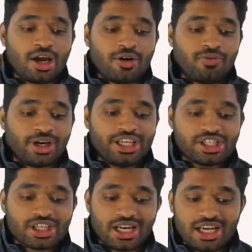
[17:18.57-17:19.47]
for
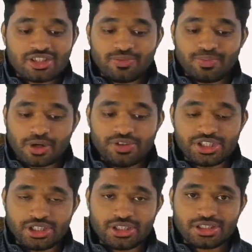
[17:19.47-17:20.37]
each class of
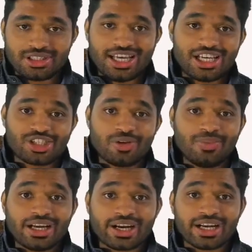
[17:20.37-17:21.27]
provisions, there should be
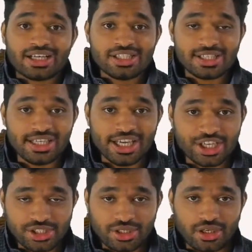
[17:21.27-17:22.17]
a
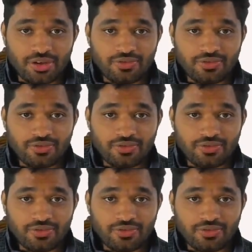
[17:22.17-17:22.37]
reconciliation of